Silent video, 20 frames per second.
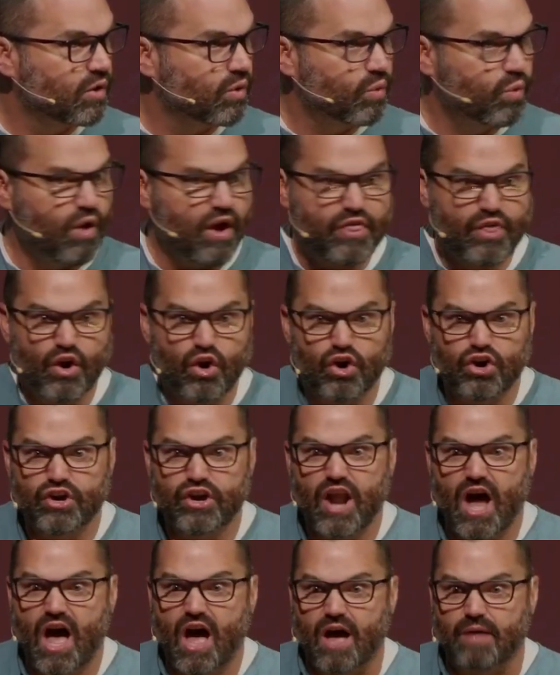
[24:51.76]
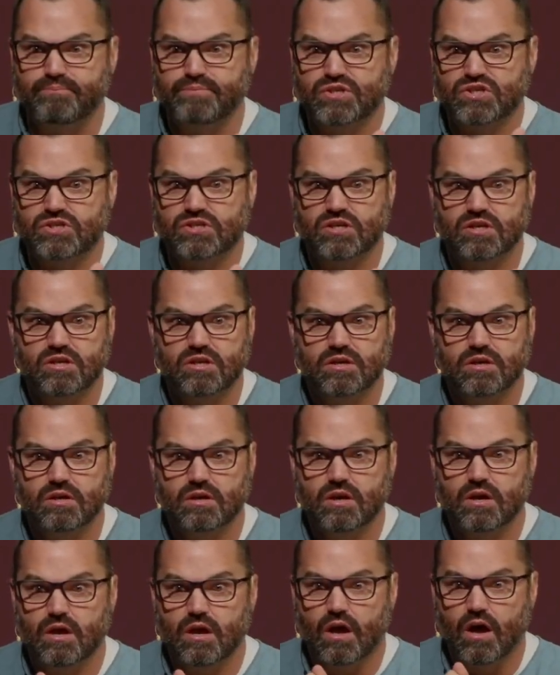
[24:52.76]
With her nubs
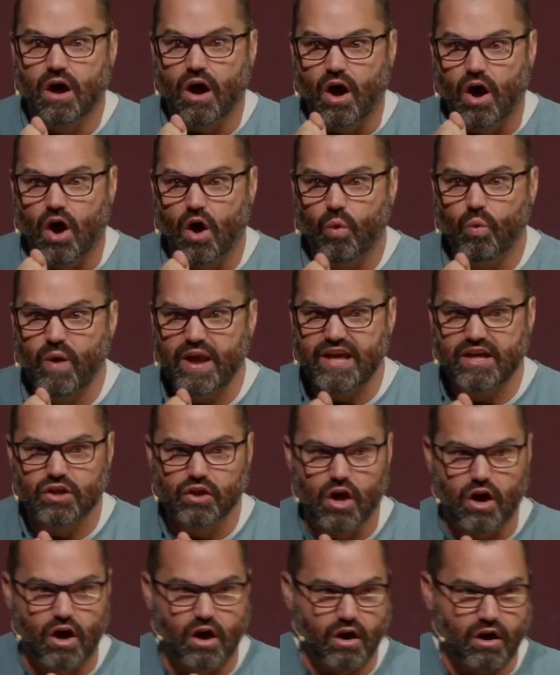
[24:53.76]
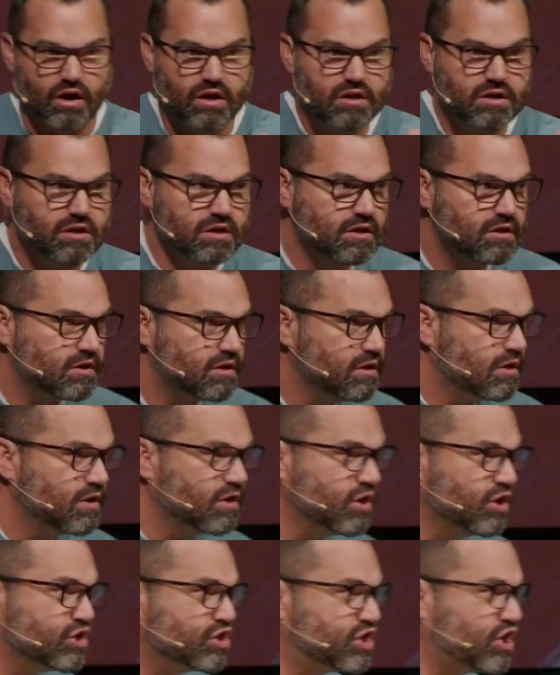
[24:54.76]
all week long,
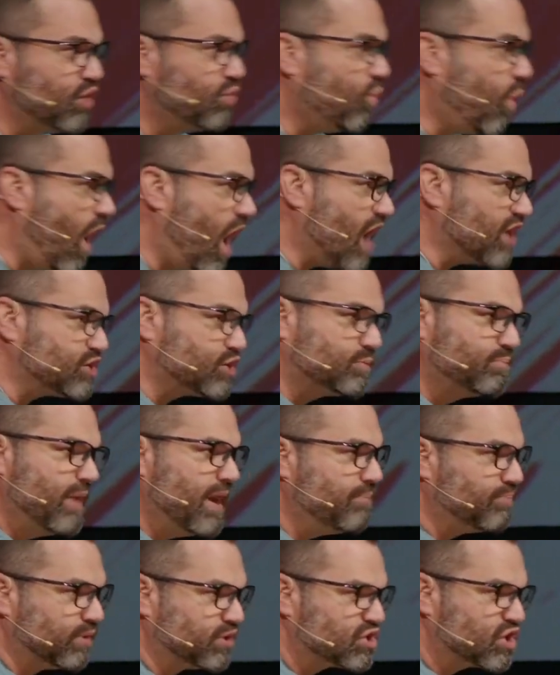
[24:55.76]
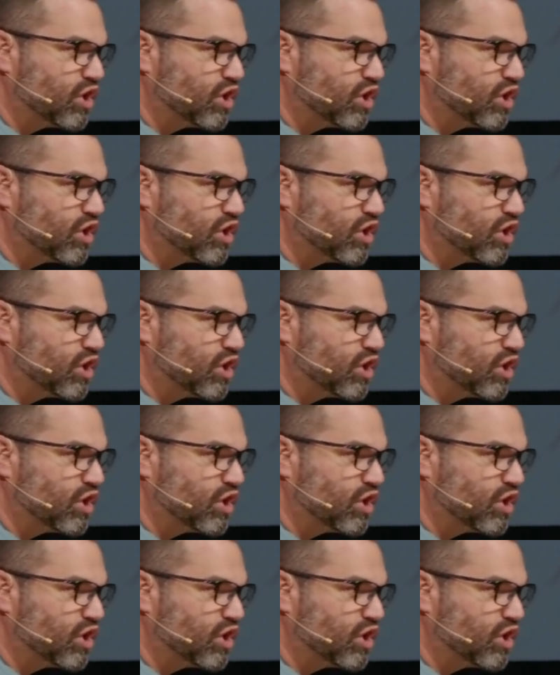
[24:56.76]
she washed people's